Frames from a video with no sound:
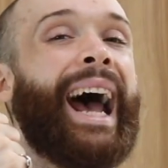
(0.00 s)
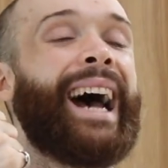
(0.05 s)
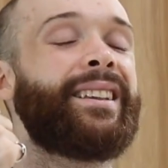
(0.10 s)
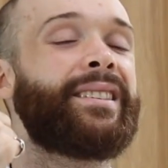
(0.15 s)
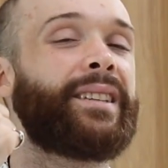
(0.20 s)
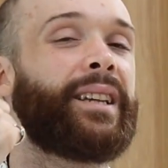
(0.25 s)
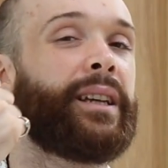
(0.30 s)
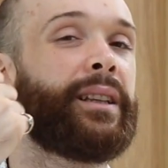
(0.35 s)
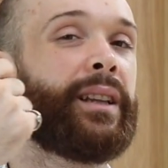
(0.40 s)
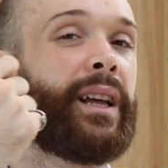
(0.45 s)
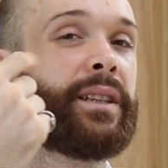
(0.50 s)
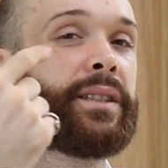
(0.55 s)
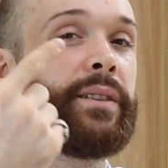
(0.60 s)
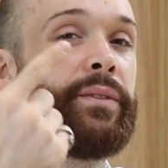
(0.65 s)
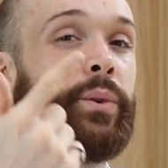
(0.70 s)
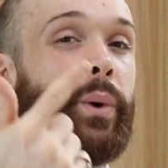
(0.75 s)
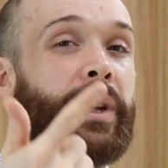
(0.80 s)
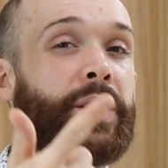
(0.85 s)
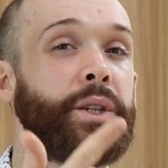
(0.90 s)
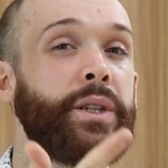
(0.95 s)
asking lots
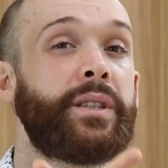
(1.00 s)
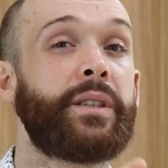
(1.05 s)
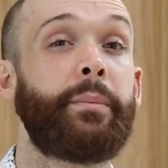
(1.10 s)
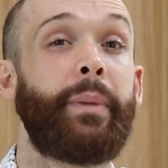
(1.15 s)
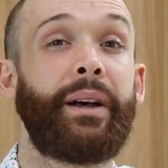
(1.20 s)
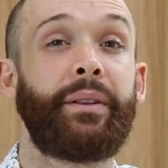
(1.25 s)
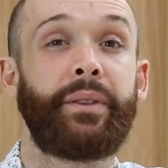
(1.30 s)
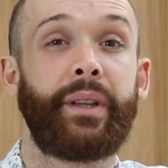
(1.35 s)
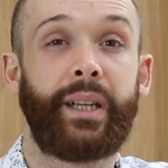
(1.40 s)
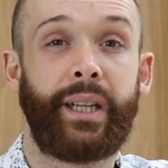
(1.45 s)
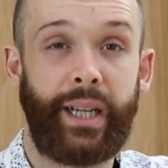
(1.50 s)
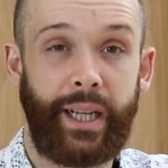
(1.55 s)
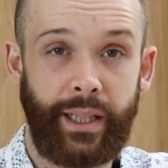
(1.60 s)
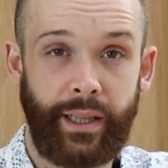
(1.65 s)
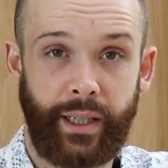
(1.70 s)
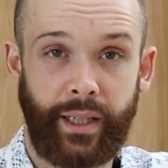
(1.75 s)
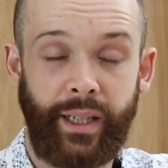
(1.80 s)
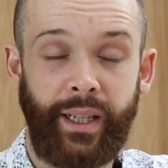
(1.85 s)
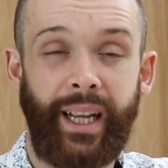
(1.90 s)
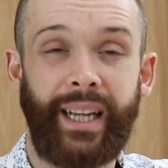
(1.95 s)
of questions about the
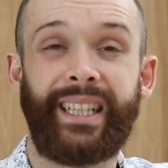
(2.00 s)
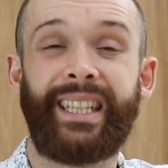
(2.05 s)
color